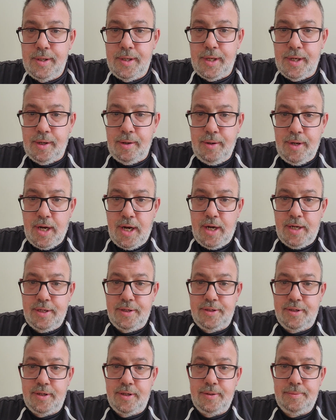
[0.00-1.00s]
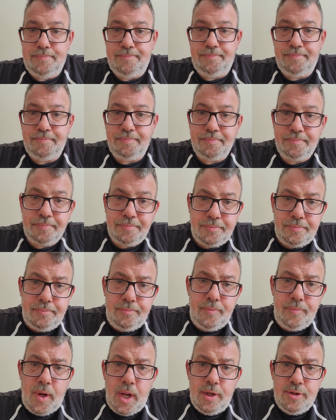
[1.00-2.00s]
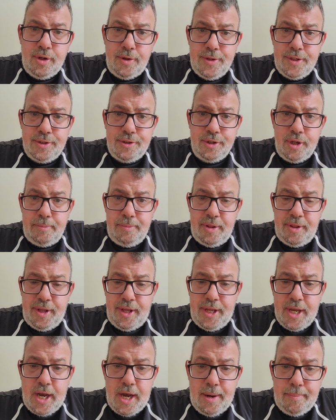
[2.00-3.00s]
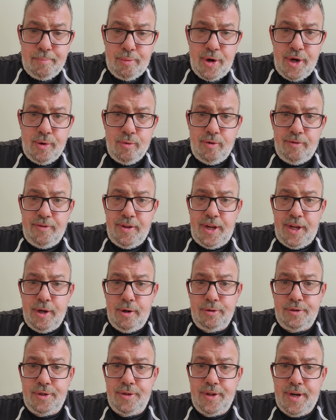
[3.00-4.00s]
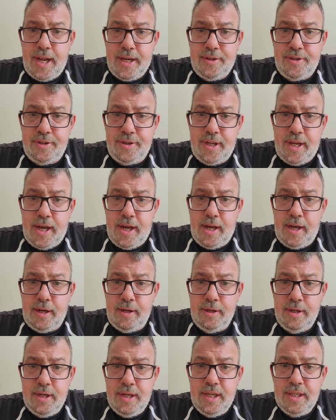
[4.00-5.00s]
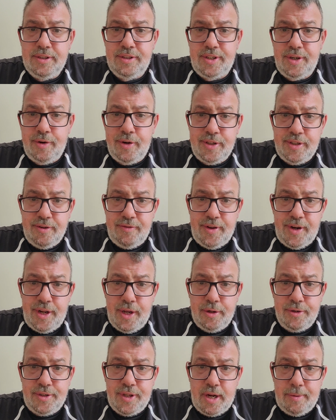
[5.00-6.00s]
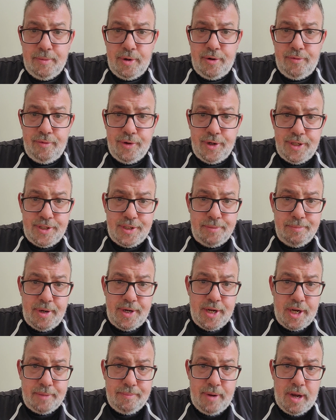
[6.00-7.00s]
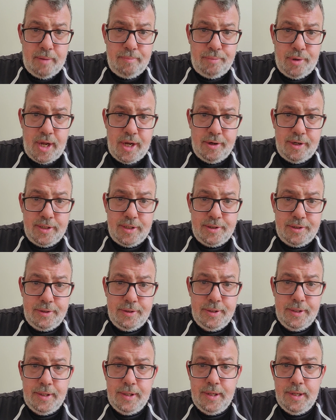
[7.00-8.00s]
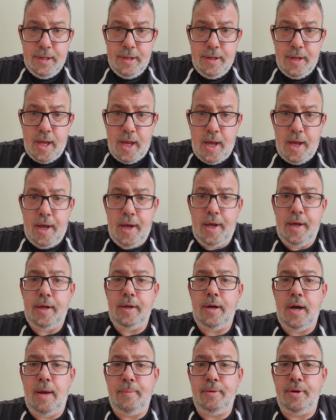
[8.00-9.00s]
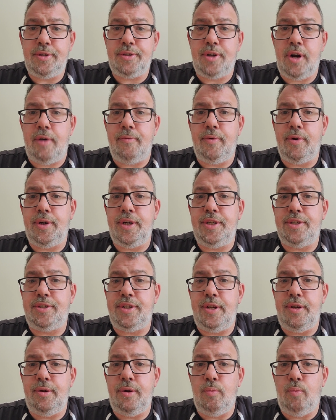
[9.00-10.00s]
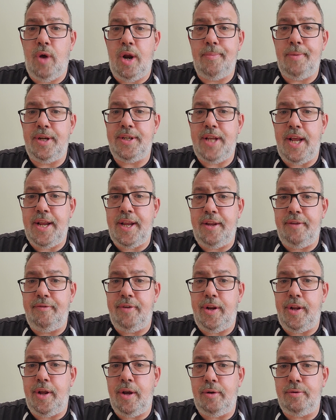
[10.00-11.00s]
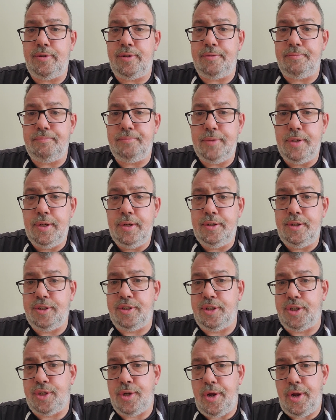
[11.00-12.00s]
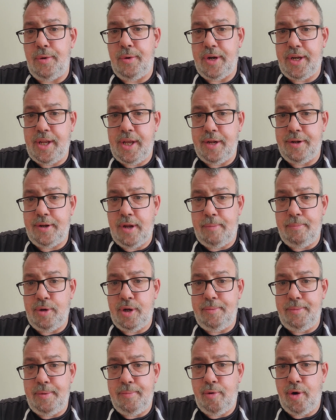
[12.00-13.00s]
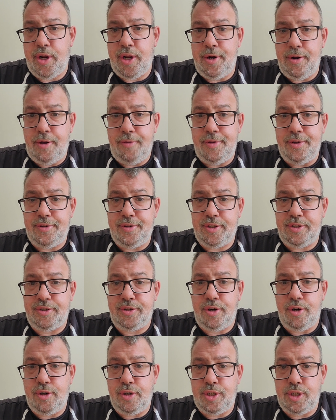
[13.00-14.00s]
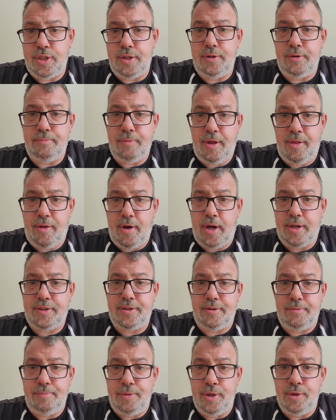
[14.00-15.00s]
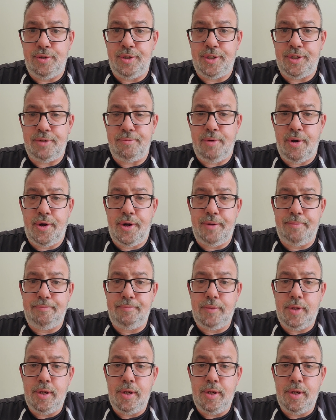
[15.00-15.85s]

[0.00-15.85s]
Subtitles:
Hello, guys. So this is going to be the prequel video to the next series of videos that I'm going to release to my Duck Mountain playlist. I'm going to start releasing what am I taking videos, just to show you what kit I'm going to be bringing on this excursion and my thoughts and musings about it.